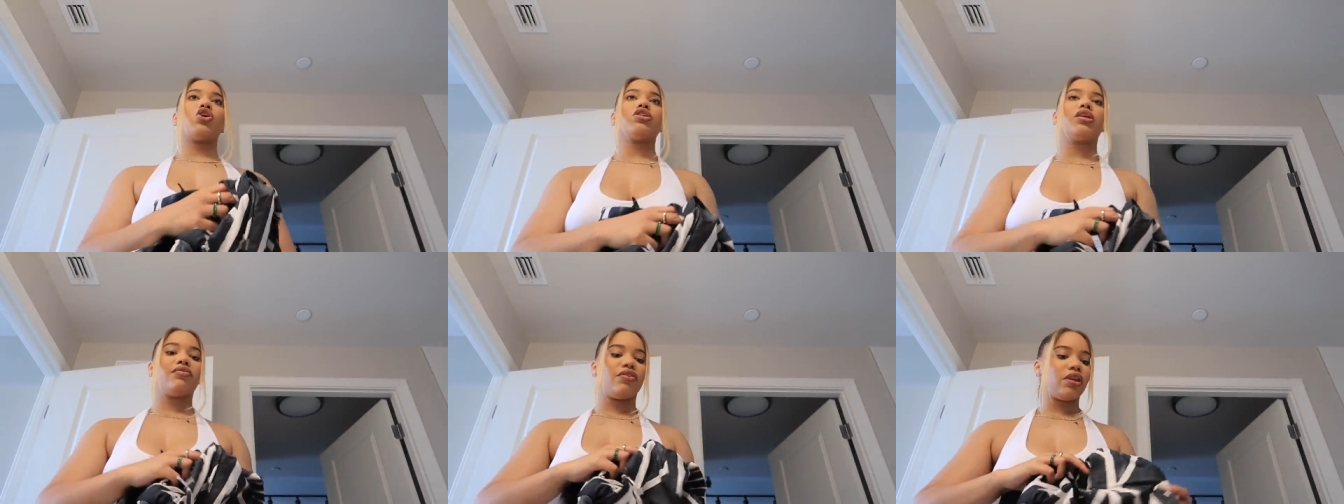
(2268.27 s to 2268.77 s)

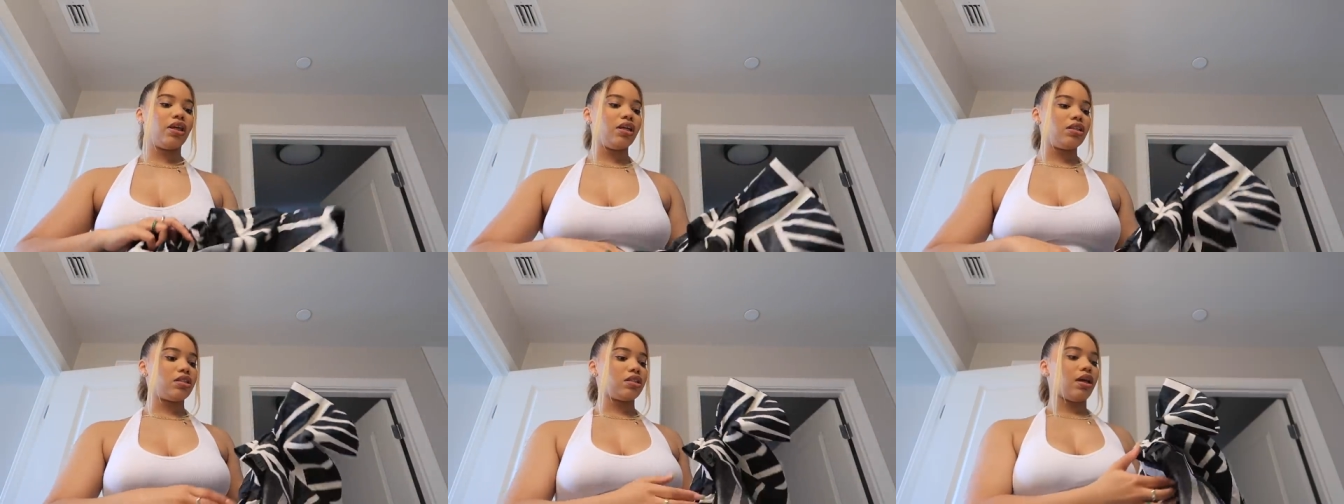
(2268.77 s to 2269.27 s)
searching for
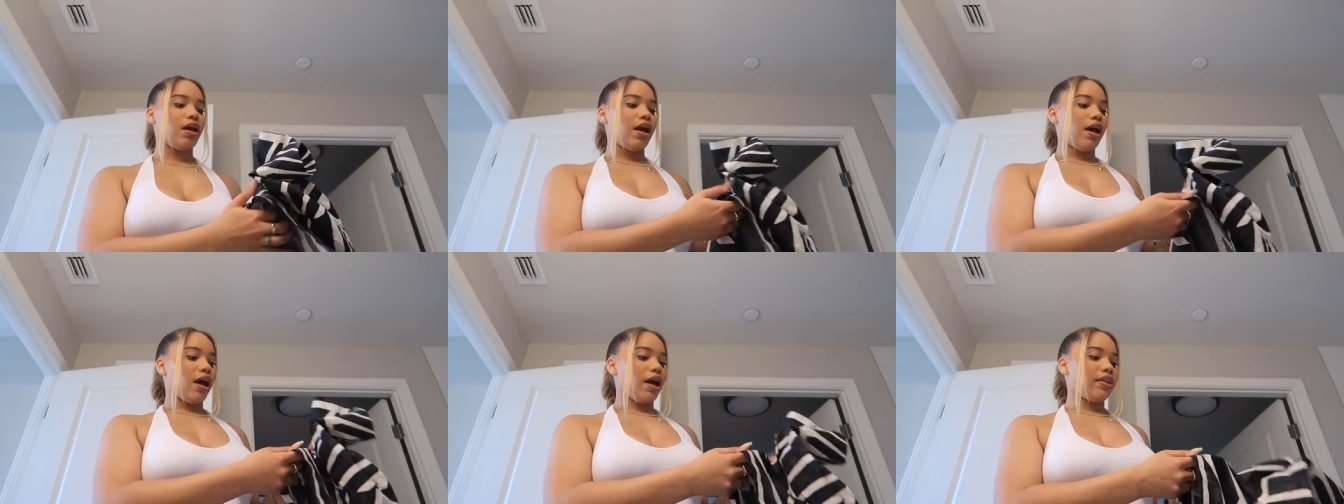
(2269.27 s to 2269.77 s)
this.
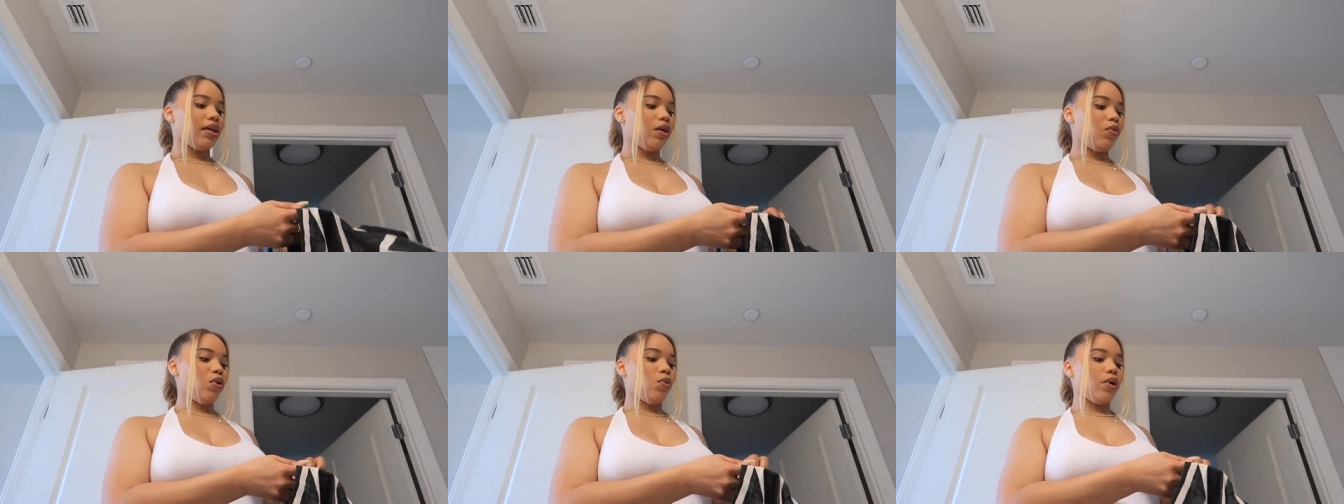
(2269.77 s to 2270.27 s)
I think
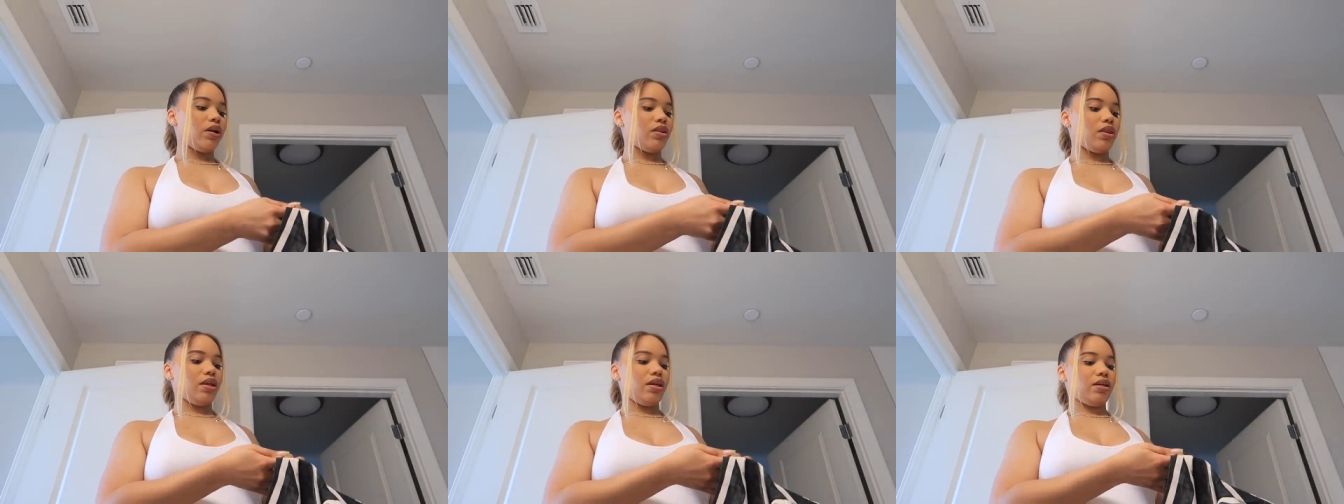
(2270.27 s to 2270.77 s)
I want to
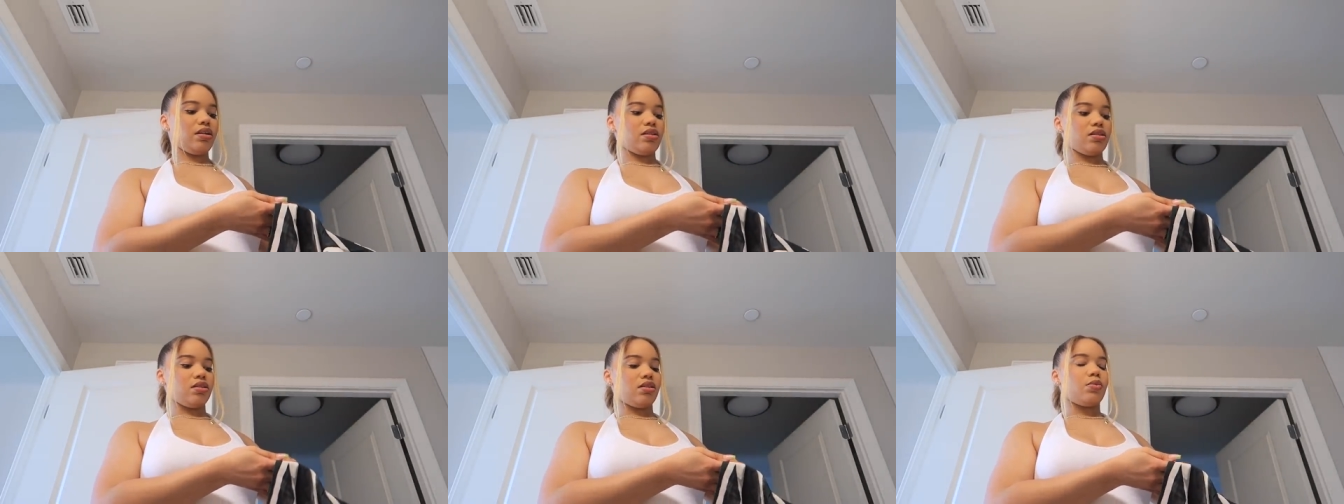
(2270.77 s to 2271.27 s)
wear
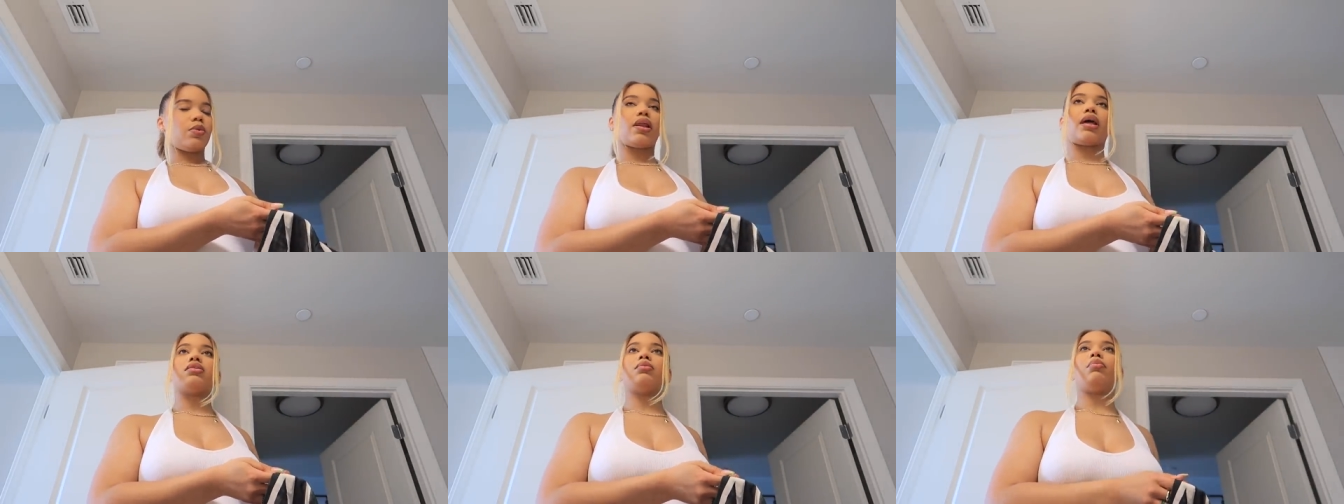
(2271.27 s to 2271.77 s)
this with
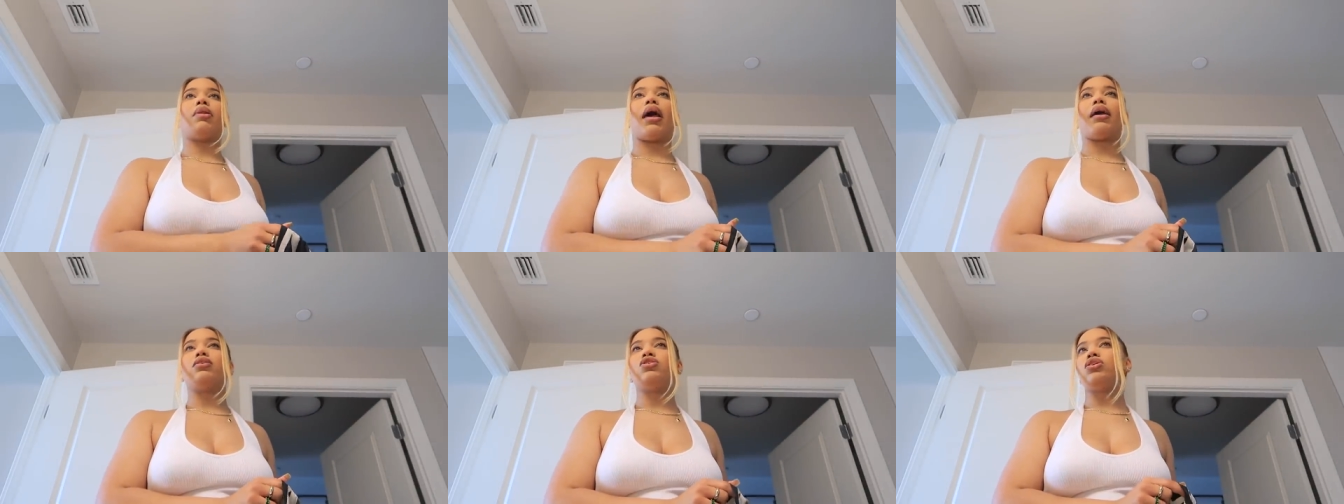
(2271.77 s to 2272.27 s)
like some
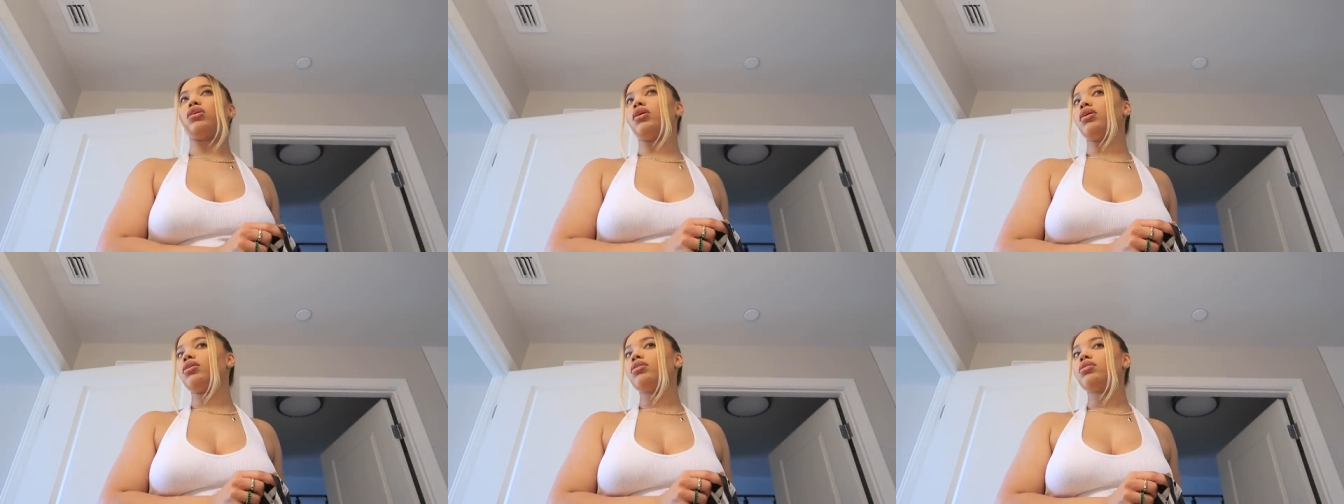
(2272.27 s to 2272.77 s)
black
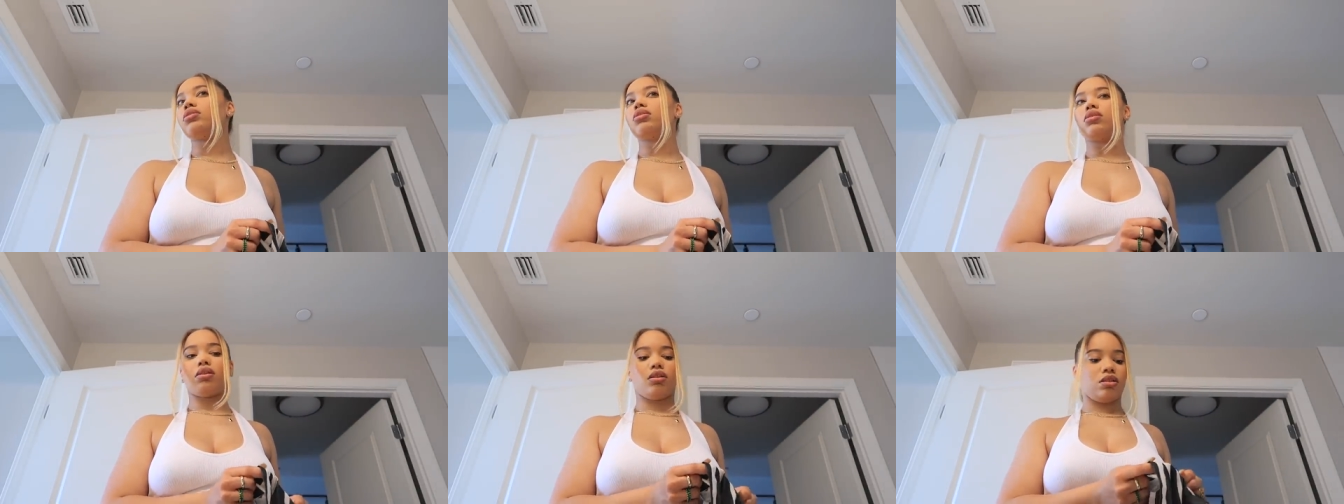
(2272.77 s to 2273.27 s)

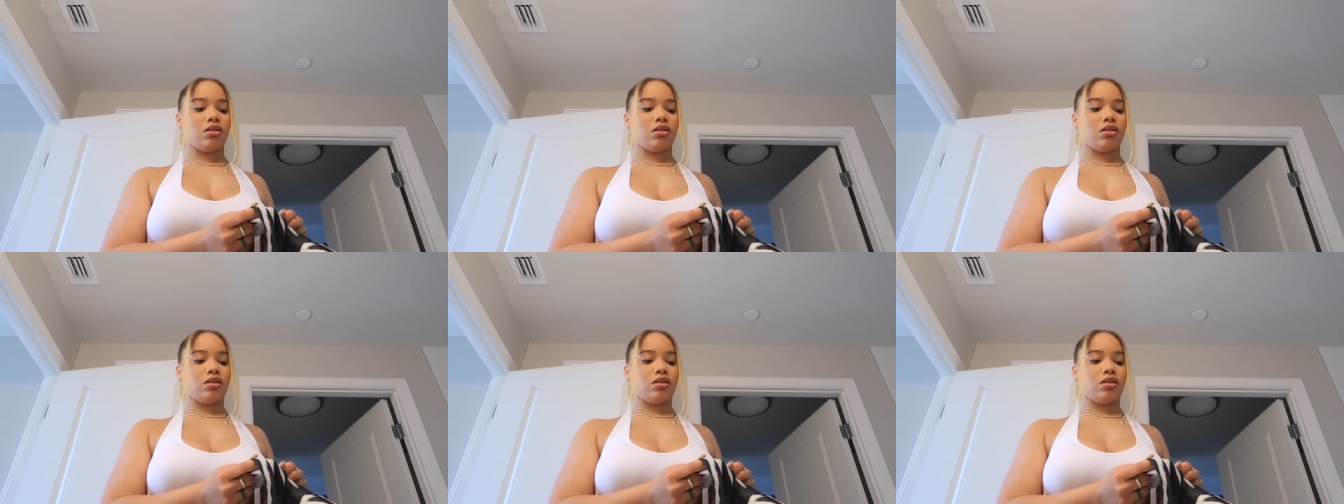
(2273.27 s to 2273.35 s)
jeans